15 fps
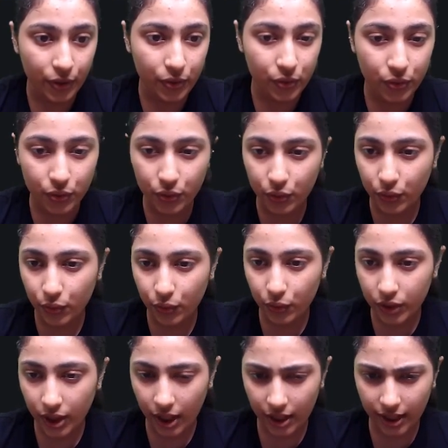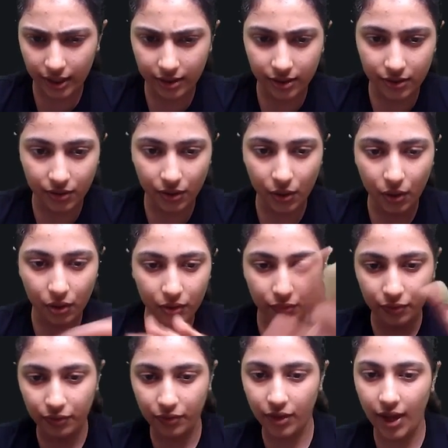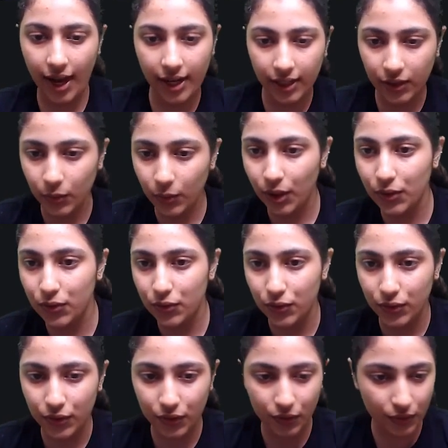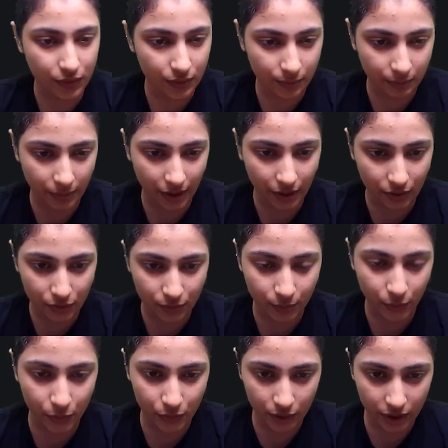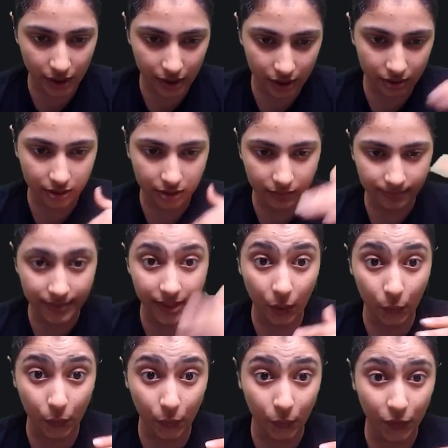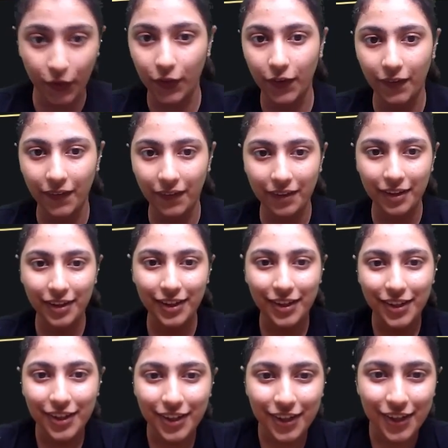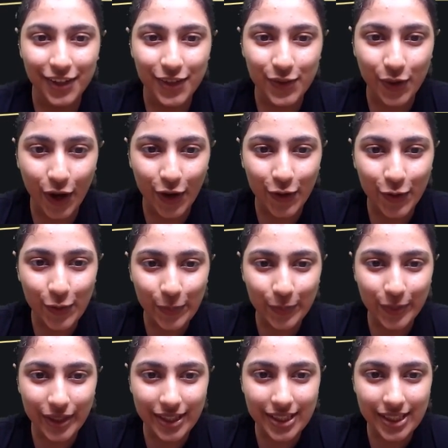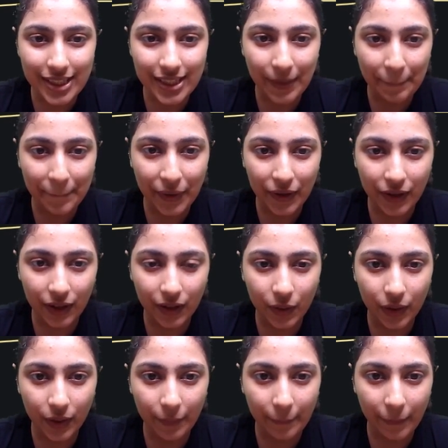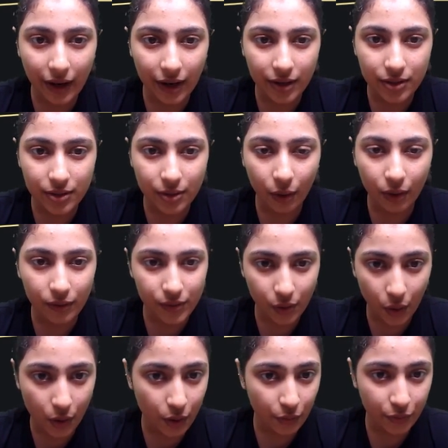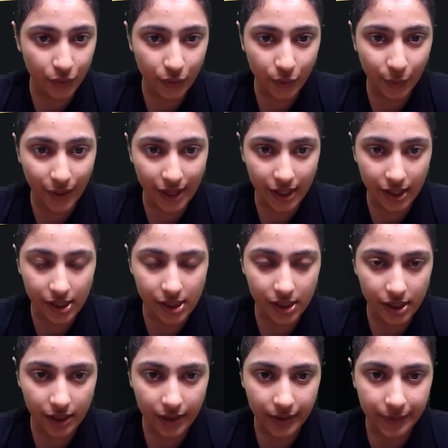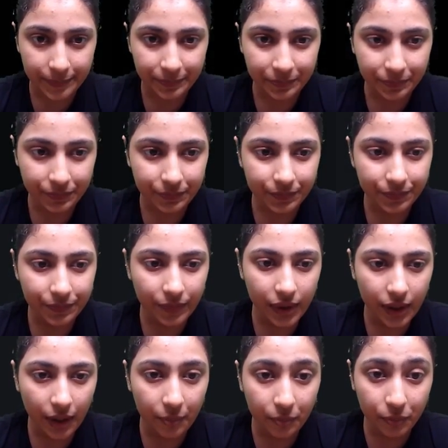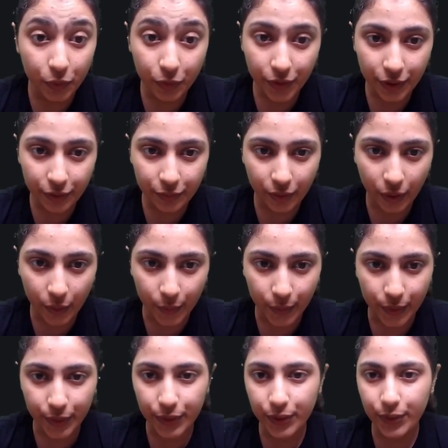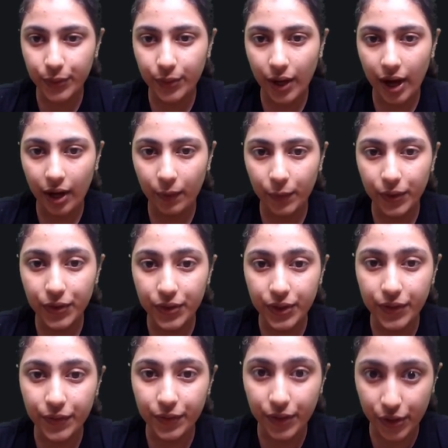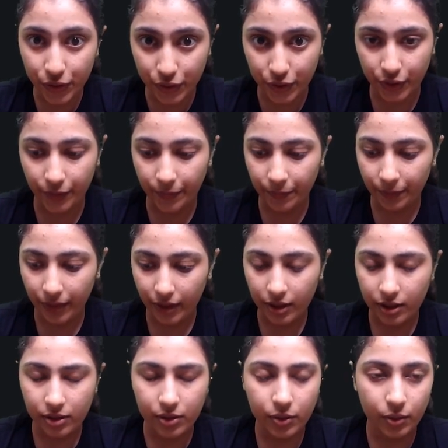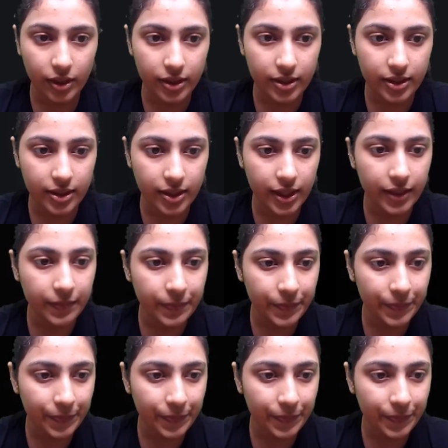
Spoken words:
So yeah, like there's a lot of calculation in this page, mostly in the downward area. So I hope this particular part solves all of your queries. Moving forward to our revision. So let's see.